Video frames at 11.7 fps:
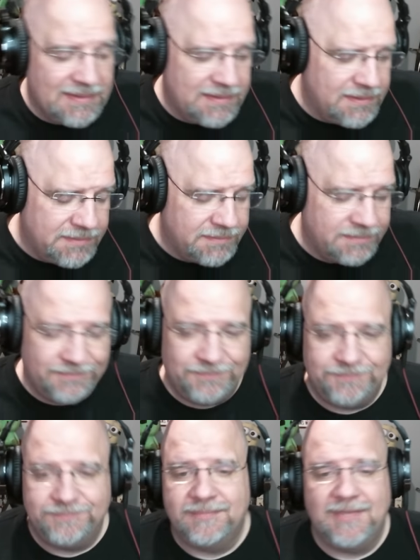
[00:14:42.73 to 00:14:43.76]
I
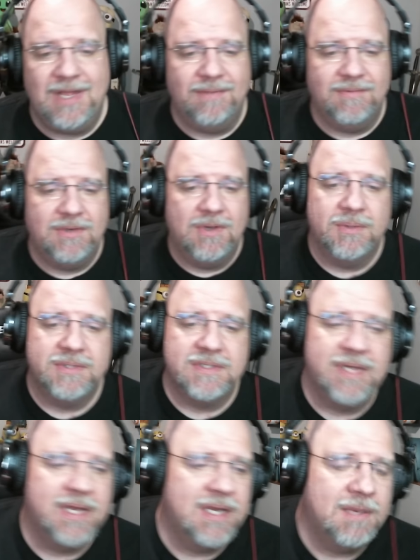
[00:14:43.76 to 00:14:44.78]
don't even know what to
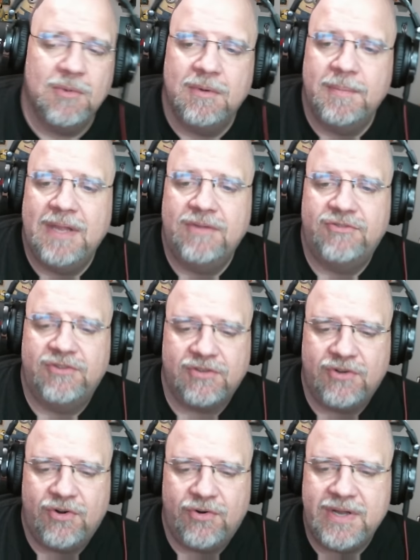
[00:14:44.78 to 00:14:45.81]
say anymore, man. It's just
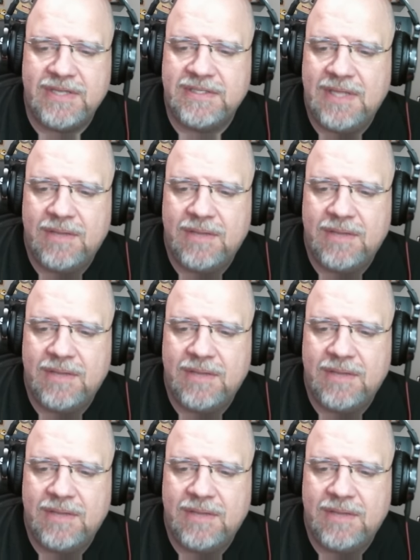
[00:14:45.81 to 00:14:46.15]
crazy.